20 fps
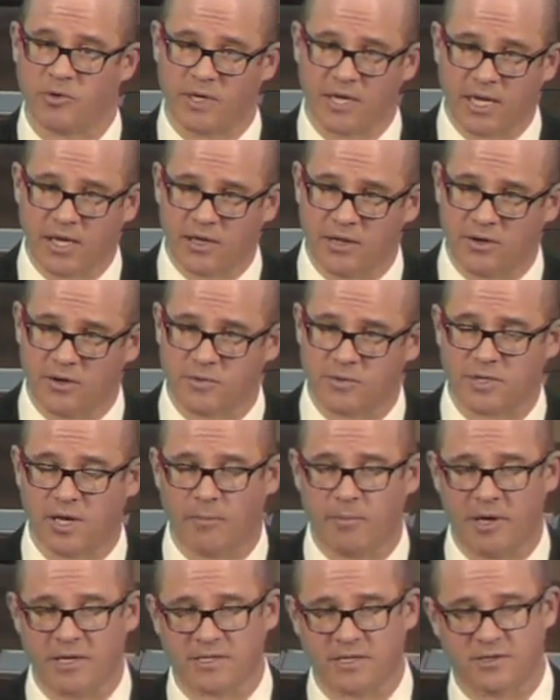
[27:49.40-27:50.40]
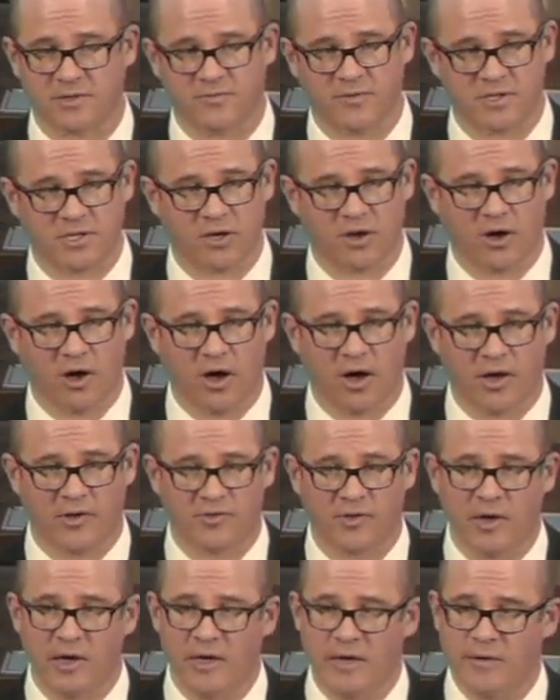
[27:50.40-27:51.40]
particular, it was not based on sufficient cause.
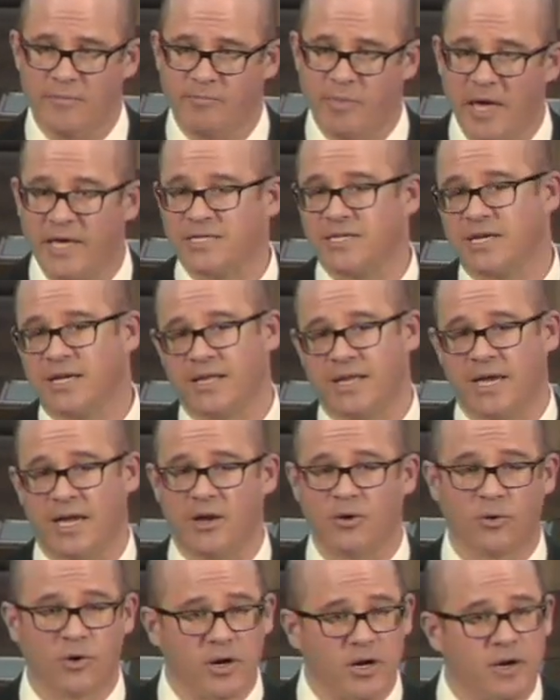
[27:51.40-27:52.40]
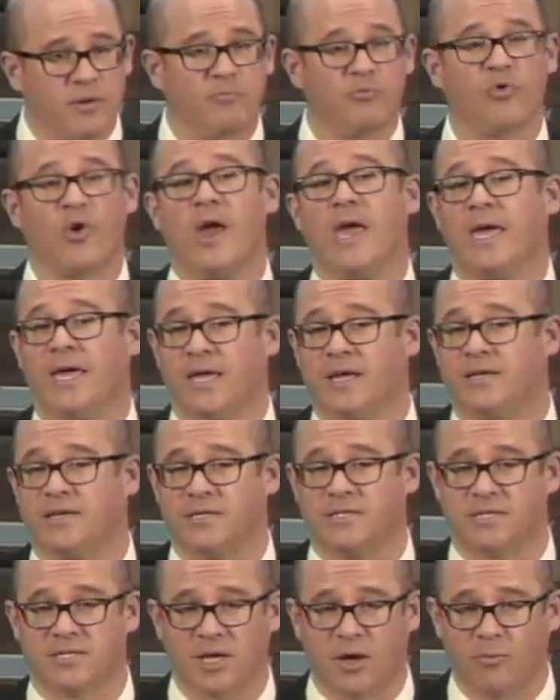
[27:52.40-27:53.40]
Basically, in order to break
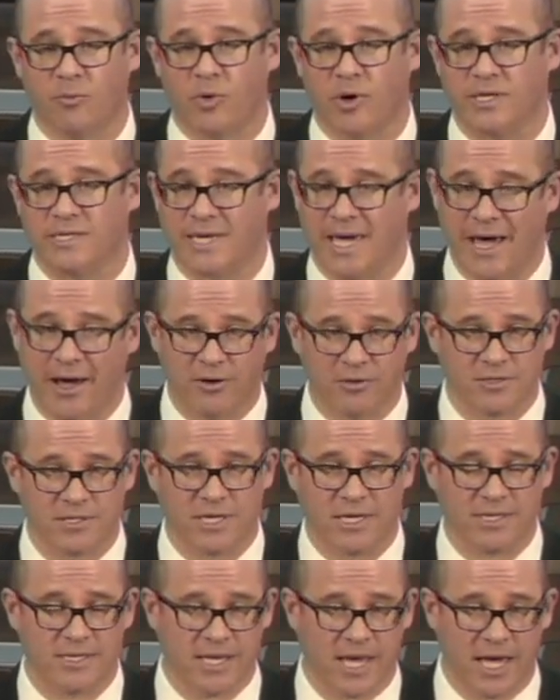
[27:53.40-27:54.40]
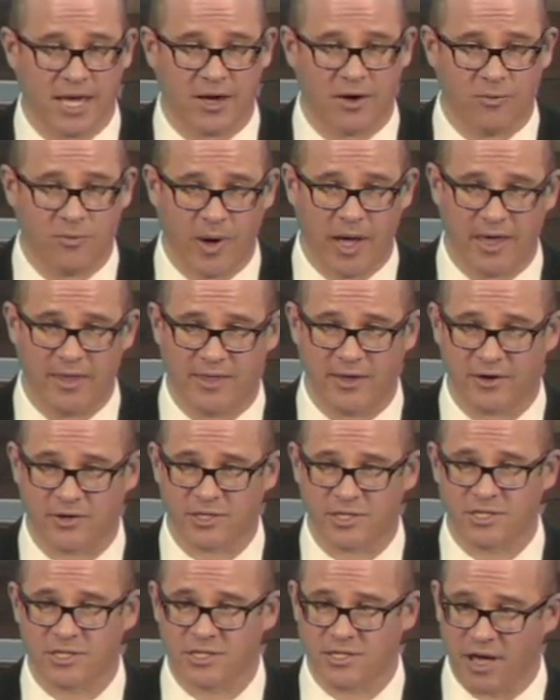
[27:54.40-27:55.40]
into someone's house and take away their
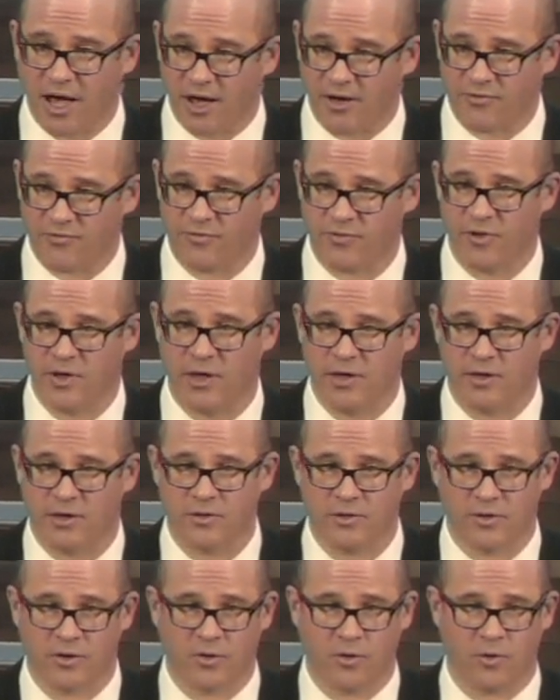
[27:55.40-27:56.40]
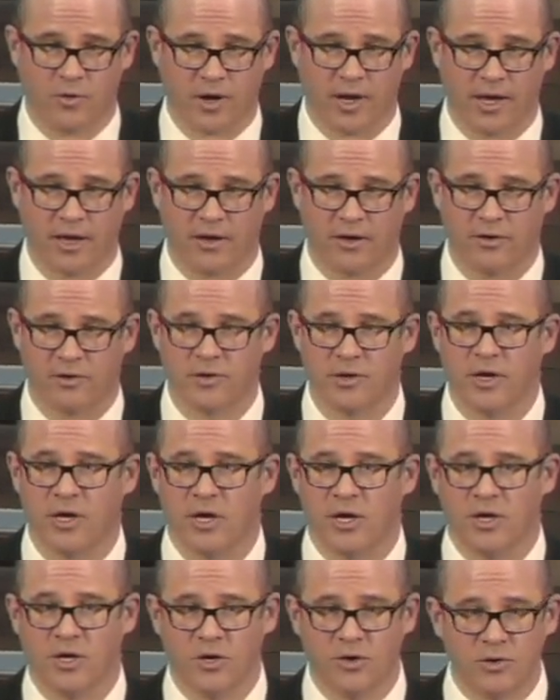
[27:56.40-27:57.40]
stuff, the court held,
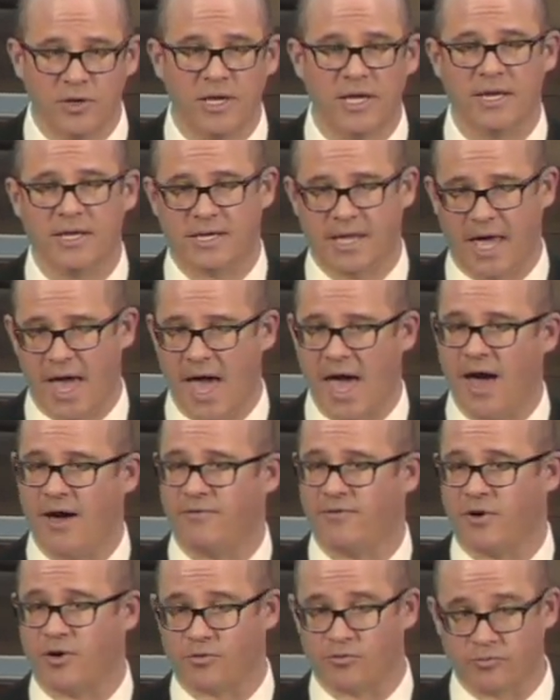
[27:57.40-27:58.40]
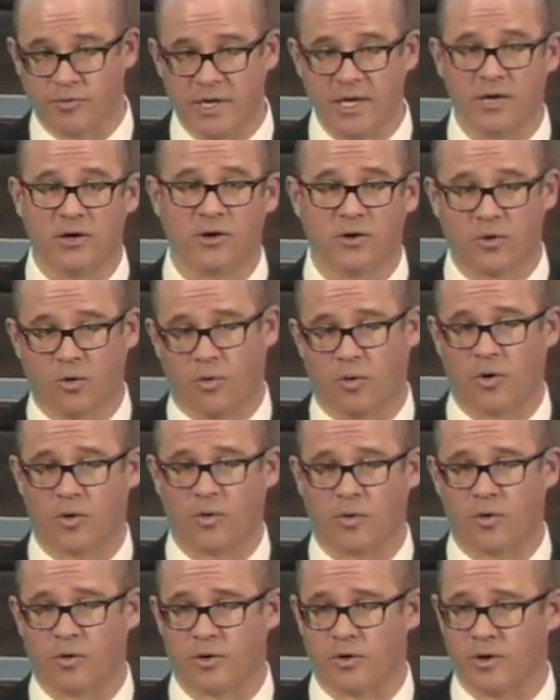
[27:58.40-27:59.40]
you need to have a real court
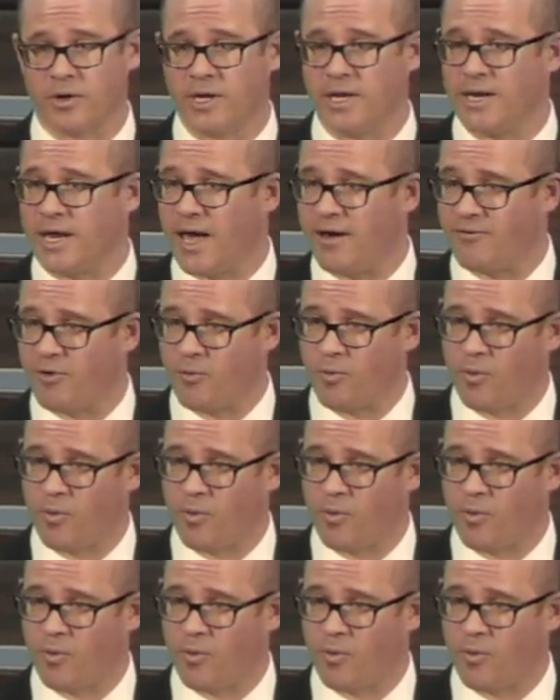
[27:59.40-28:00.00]
order. You need to have